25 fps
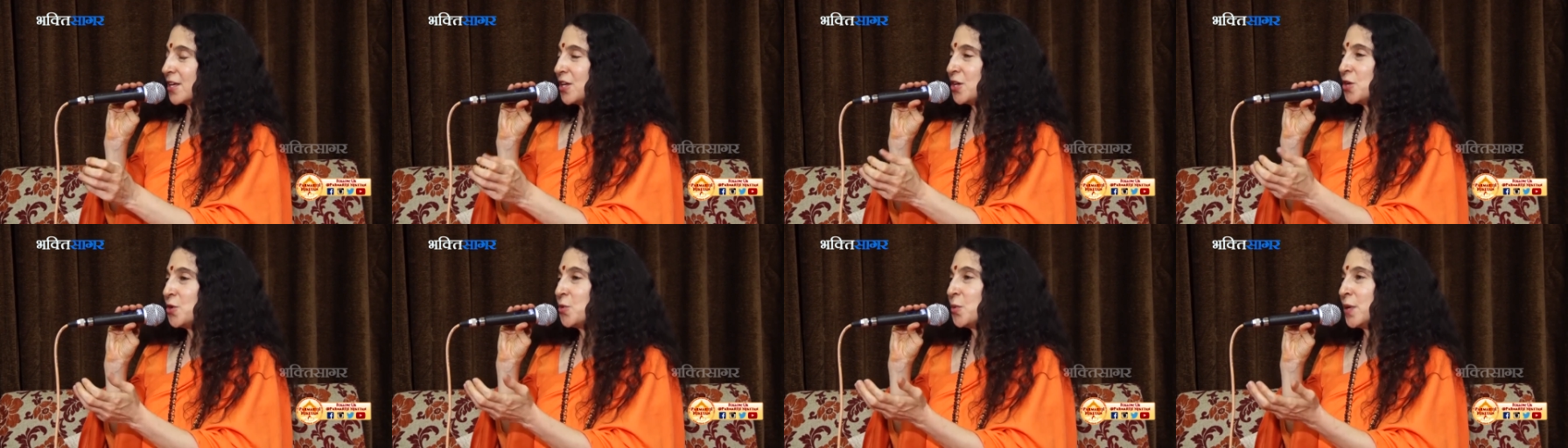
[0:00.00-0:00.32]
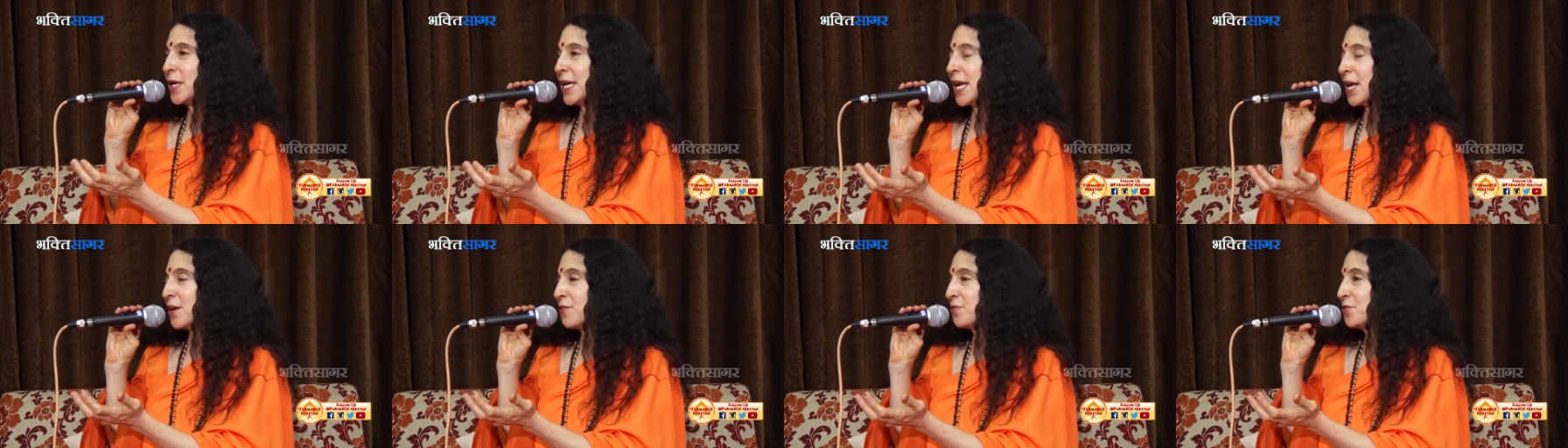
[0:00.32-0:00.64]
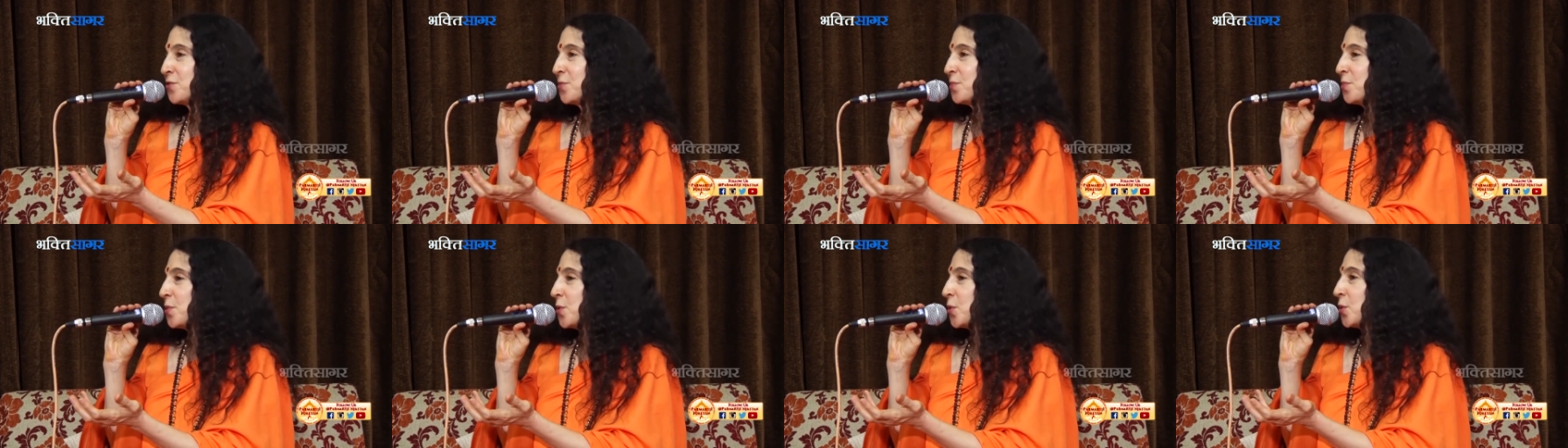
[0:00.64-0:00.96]
you were
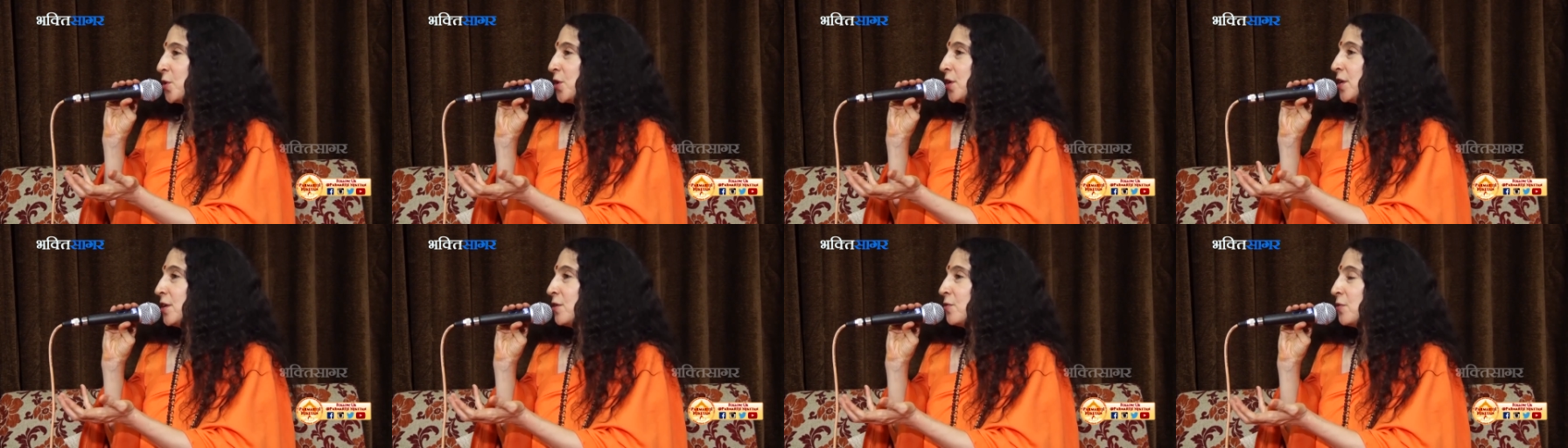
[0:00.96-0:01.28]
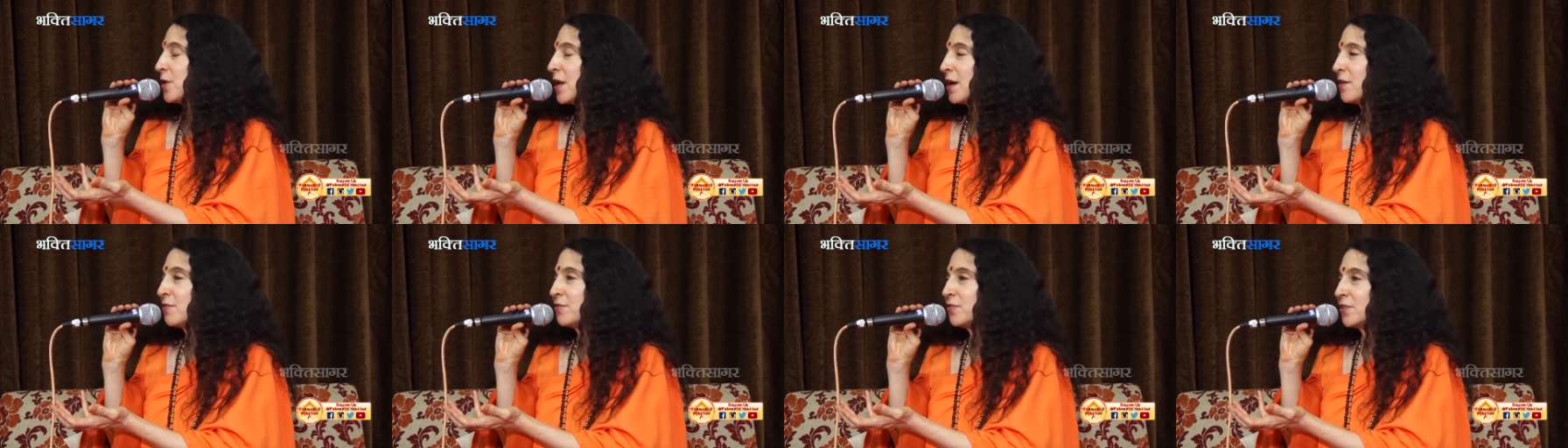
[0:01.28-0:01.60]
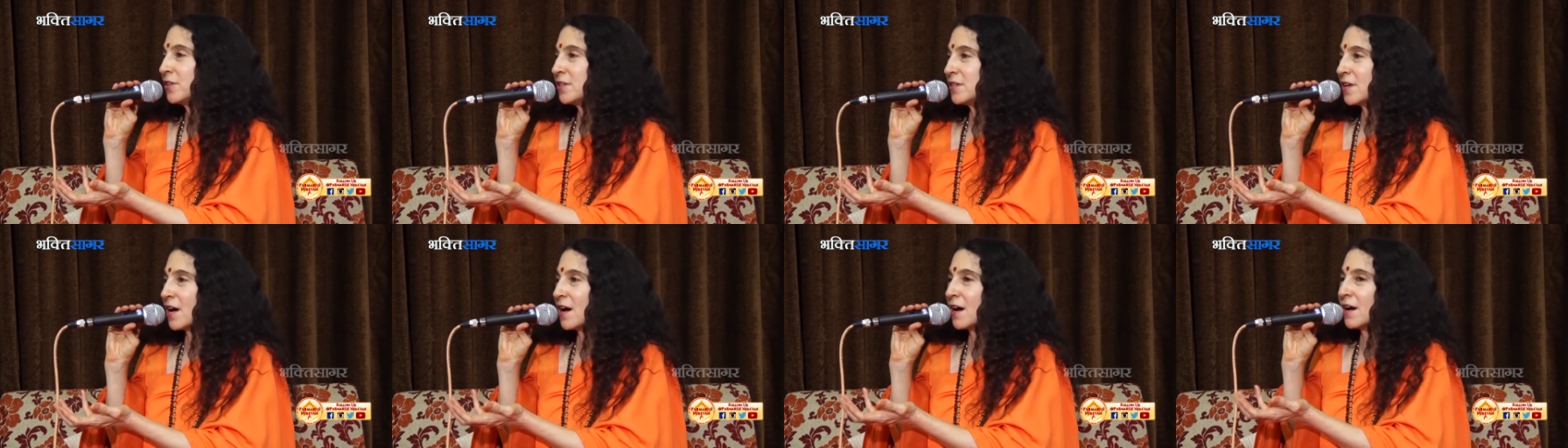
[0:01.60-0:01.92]
never born, you
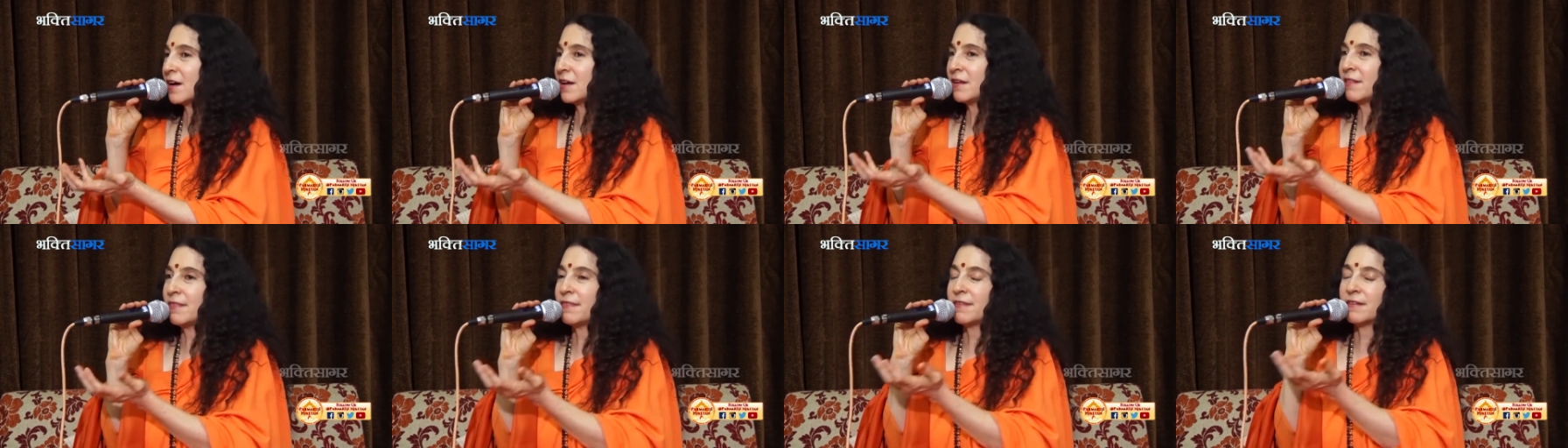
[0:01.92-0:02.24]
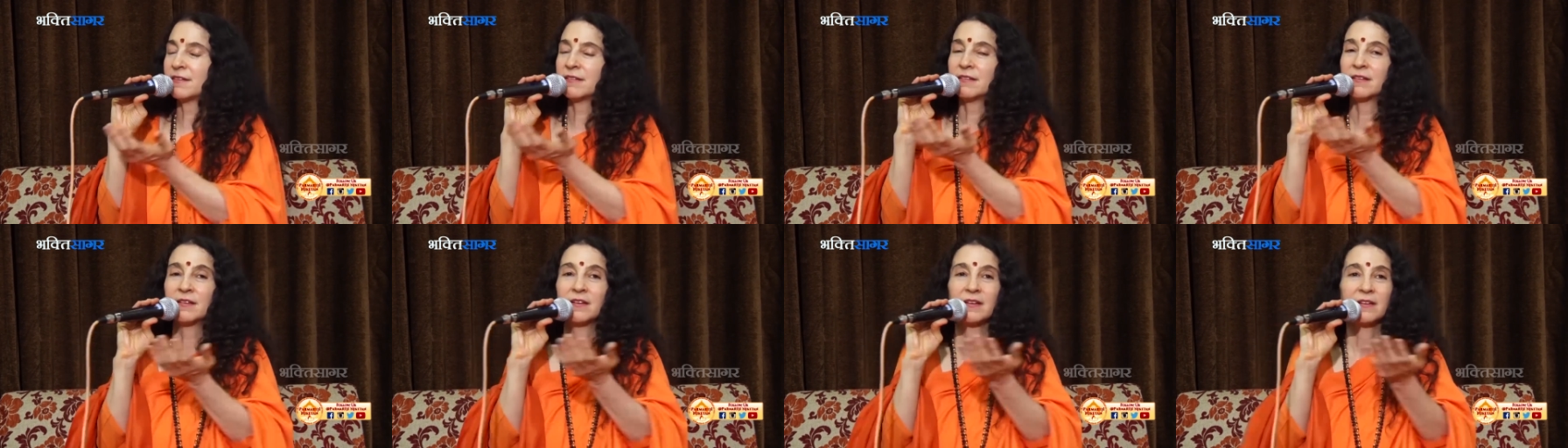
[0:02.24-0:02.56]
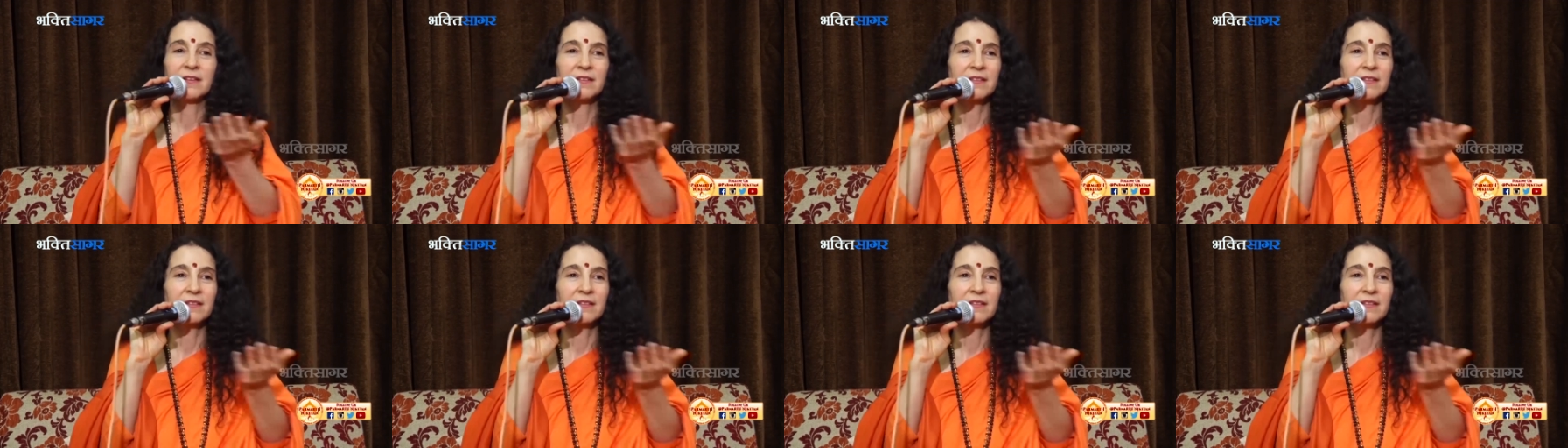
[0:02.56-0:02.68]
never died, the